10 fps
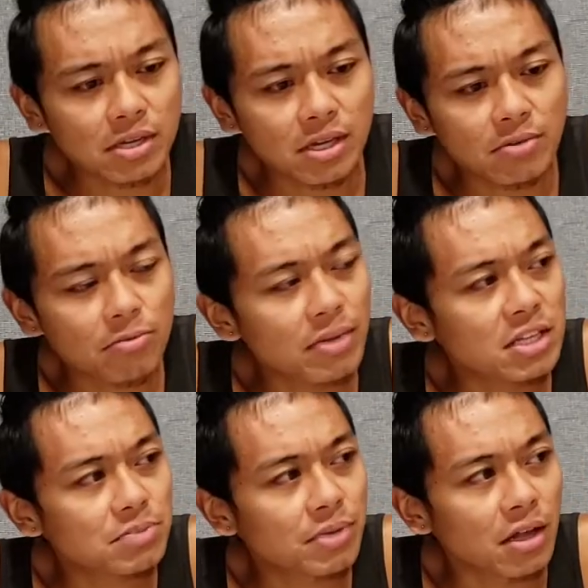It
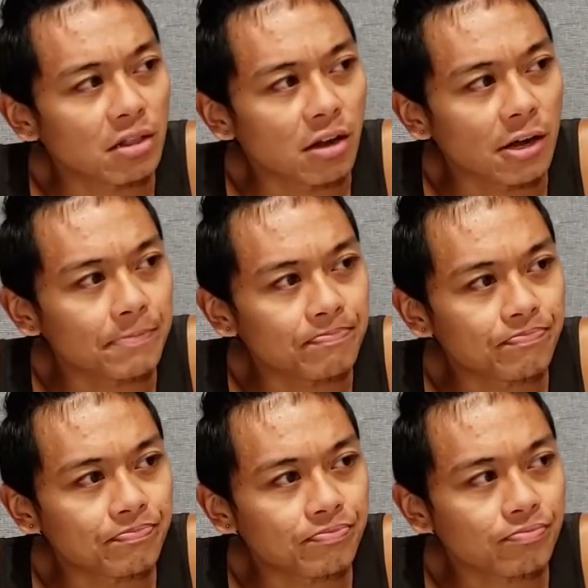reminds me a lot
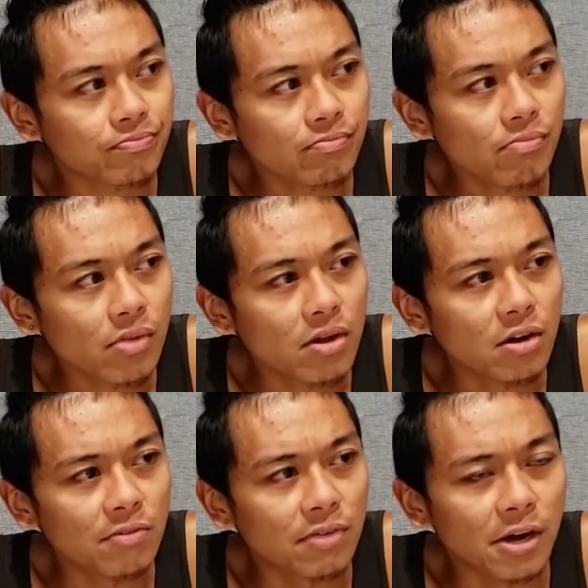of